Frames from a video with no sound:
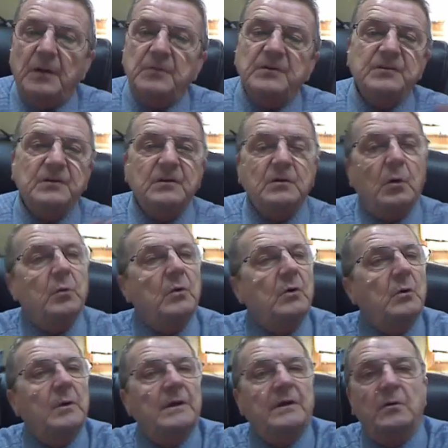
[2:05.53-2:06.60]
So I'm just going to go
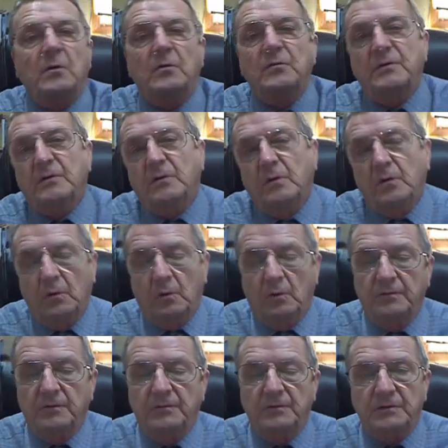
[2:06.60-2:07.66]
real quickly over the
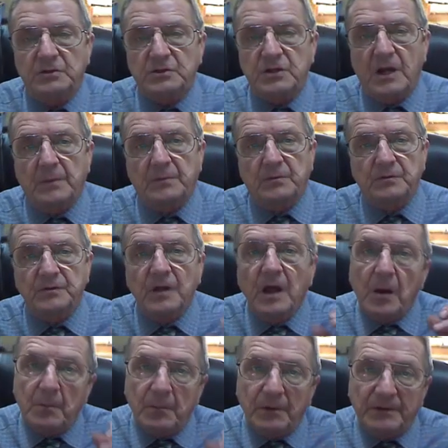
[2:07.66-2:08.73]
overview of the chapters,
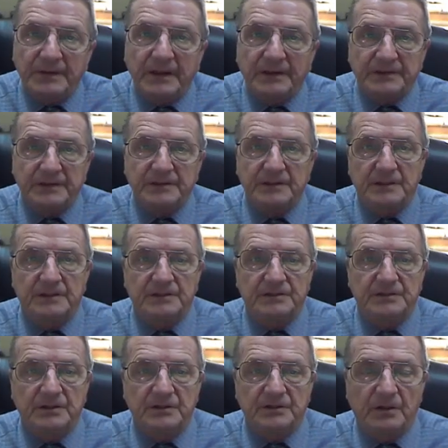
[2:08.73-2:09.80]
but not
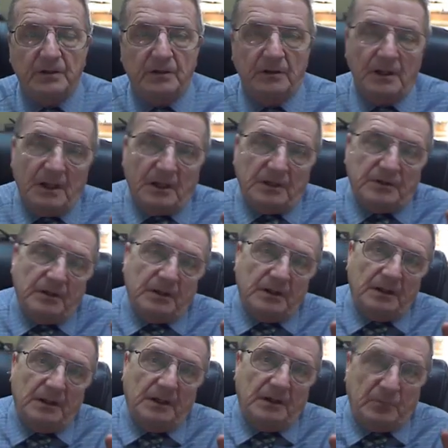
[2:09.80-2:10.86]
in detail
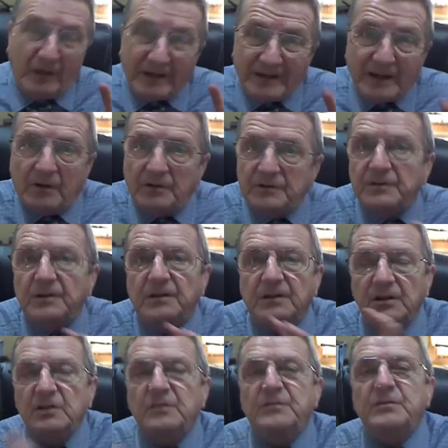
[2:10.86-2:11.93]
right now because
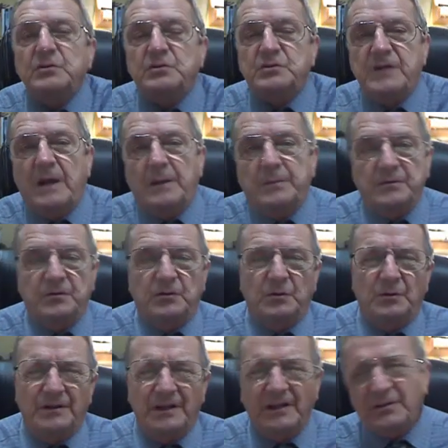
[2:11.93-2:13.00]
the individual
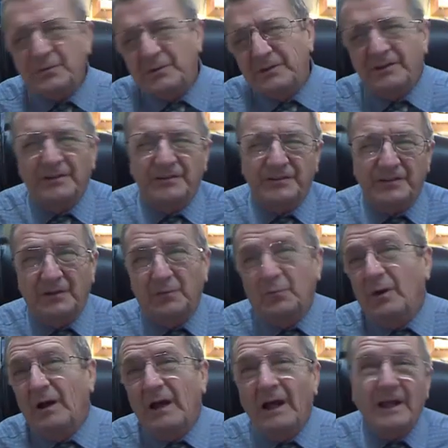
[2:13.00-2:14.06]
chapters are doing it. I just want to
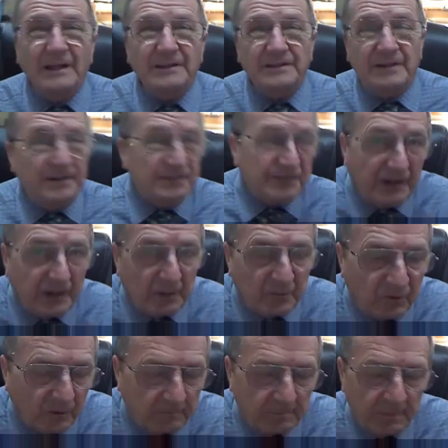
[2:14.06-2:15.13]
understand what did I sign
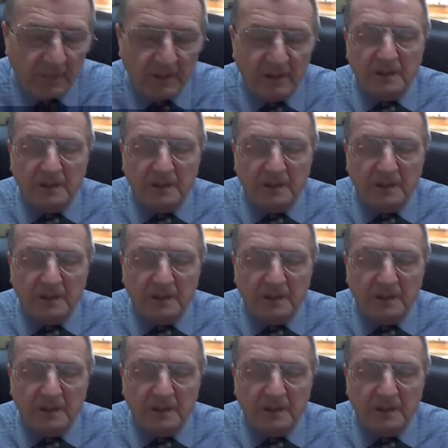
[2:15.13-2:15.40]
up for.